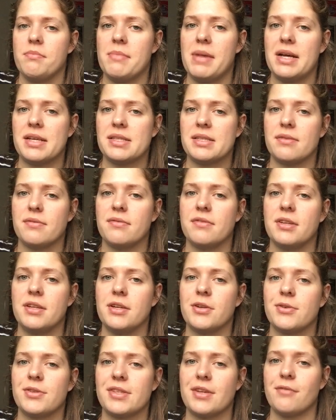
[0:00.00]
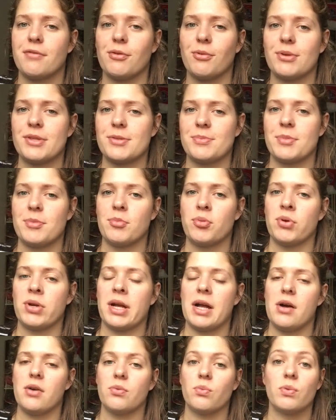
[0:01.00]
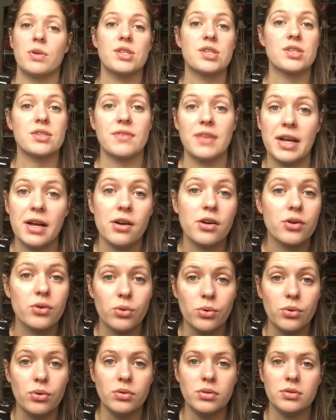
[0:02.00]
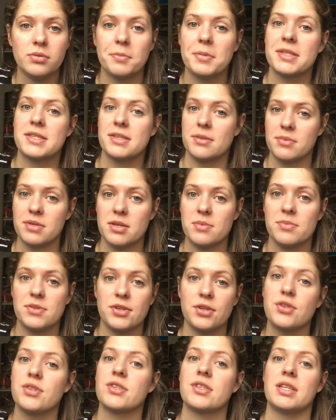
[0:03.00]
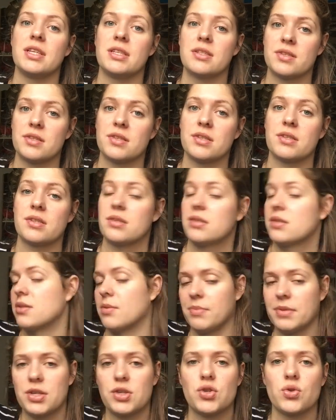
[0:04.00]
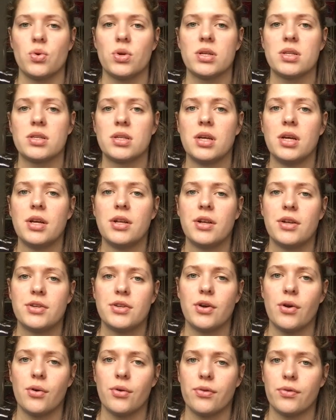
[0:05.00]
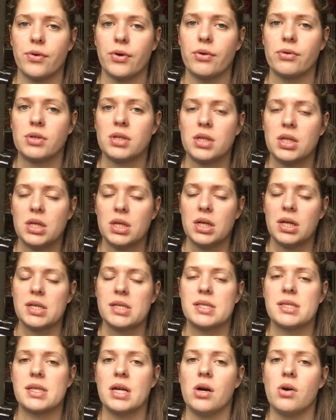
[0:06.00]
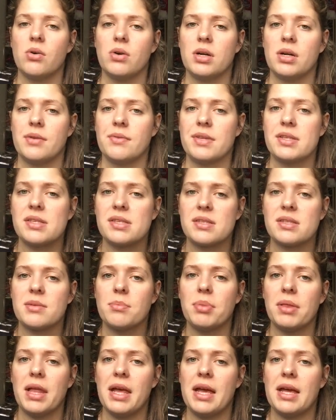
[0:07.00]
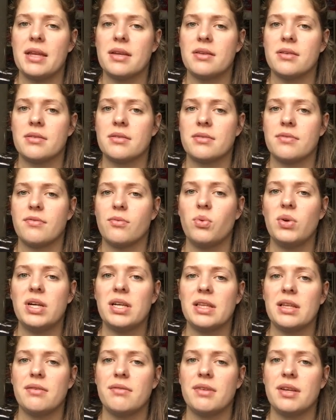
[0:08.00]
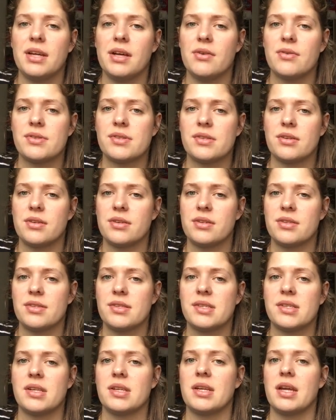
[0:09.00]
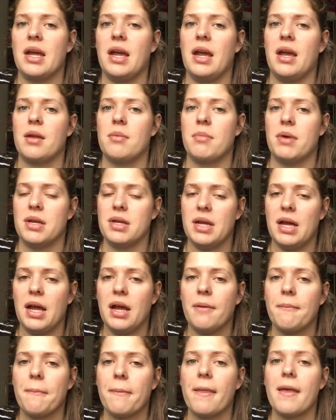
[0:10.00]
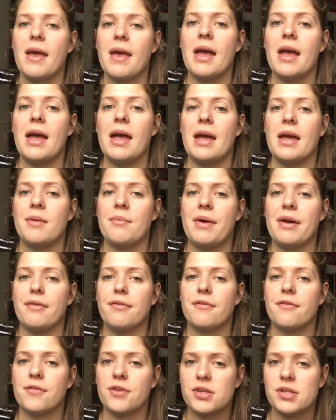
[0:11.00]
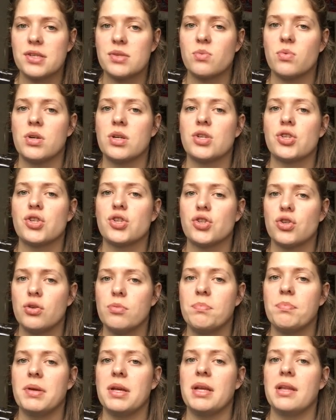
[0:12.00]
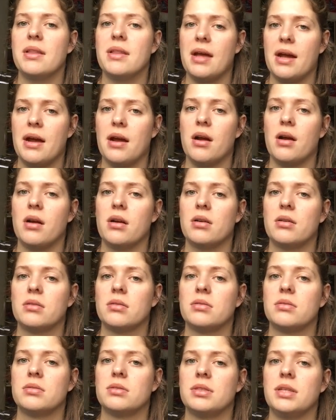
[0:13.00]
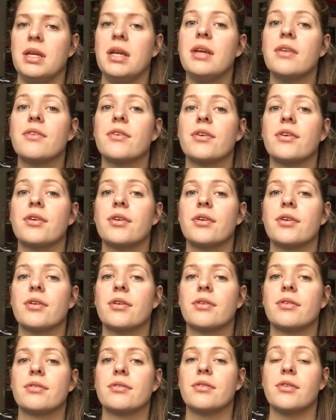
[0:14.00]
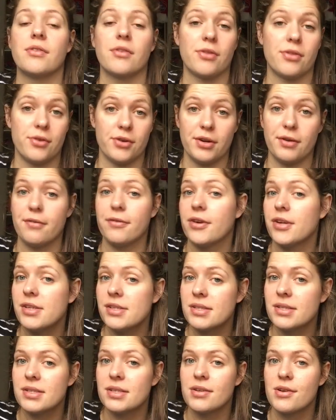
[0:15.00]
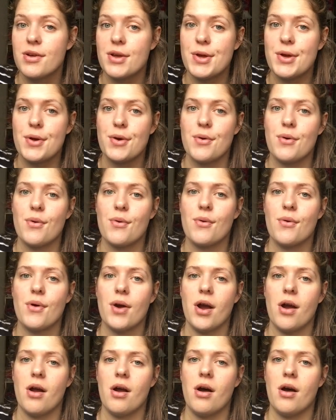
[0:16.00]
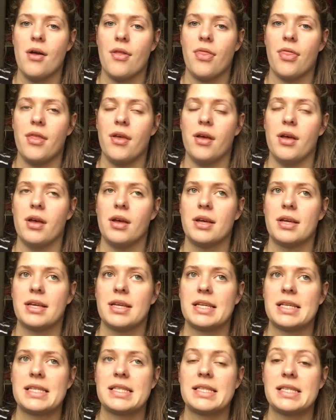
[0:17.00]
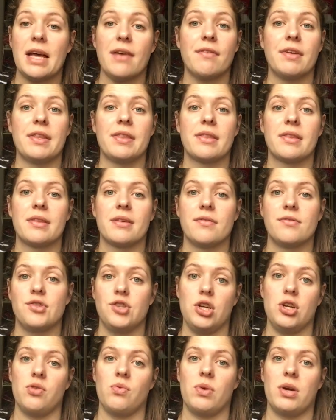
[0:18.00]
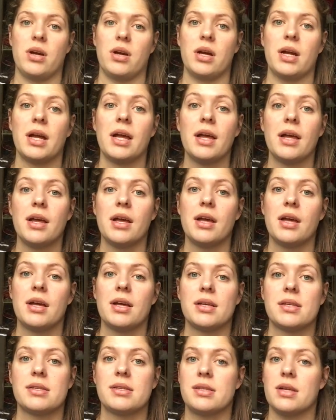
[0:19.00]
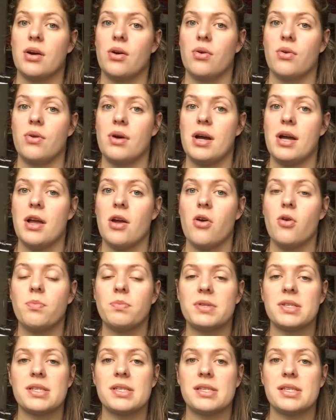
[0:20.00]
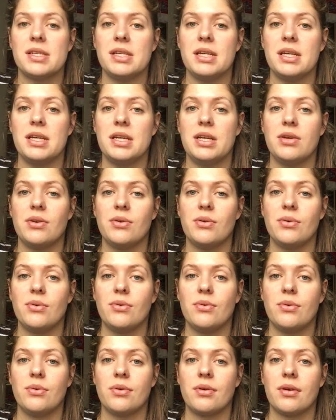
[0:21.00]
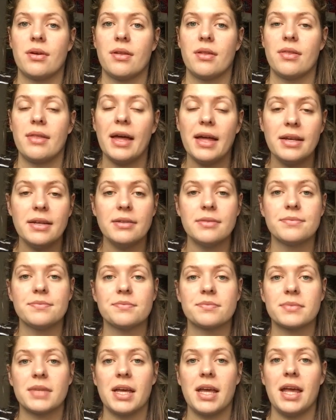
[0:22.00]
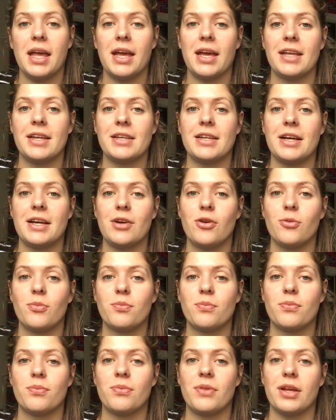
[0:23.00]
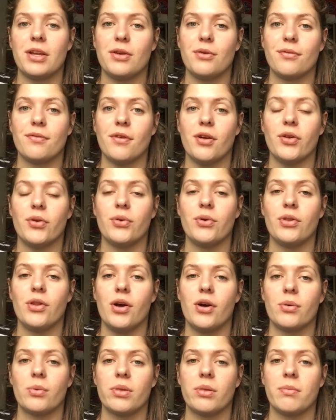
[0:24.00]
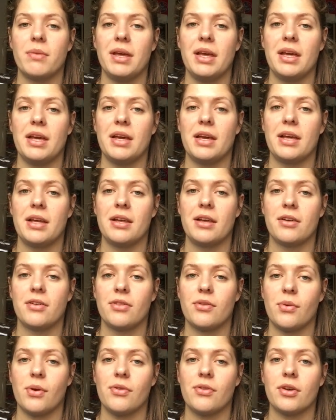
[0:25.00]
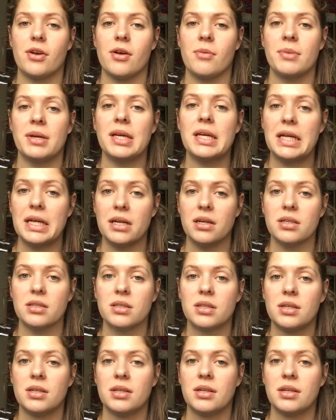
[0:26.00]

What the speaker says: massive videos everyone's been putting out, which they are cool, but sometimes you just need something short to go through. So this is the plan, weekly videos on Sunday and Monday. And my first one should be there either on the 31st or on the 7th of January. So I hope to see you then, and I hope that you follow along with me throughout the coming year.